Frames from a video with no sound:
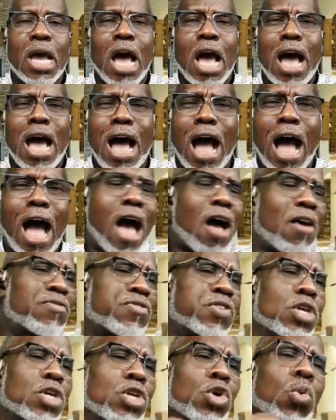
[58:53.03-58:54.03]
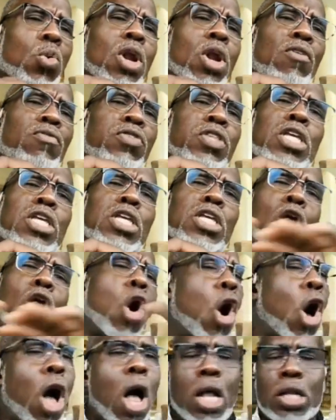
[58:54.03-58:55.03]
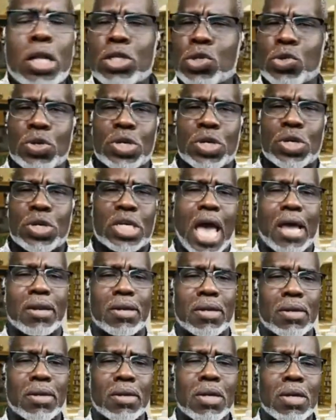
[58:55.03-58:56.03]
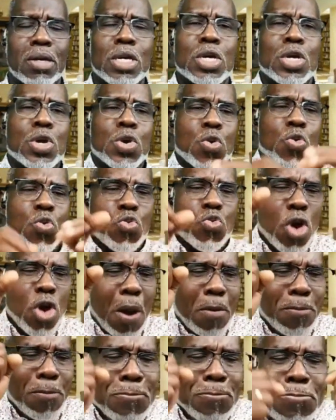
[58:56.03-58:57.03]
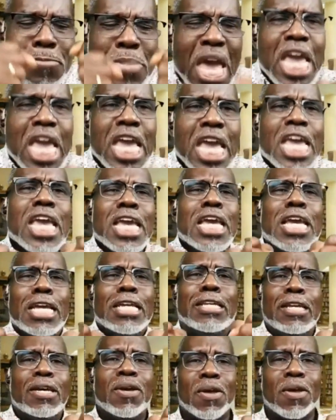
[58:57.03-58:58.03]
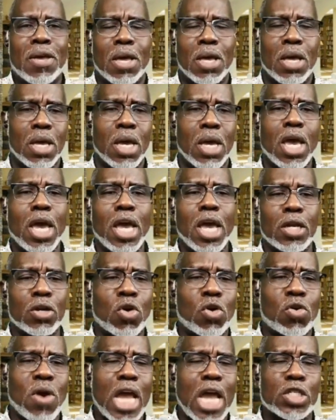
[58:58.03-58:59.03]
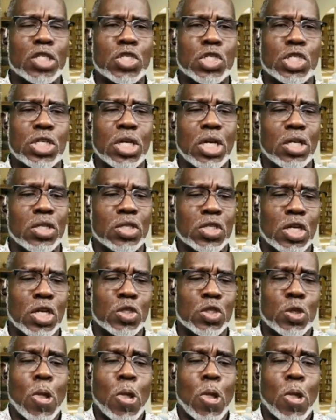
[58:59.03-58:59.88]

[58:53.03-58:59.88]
After you would have done all you can, remain in Christ Jesus.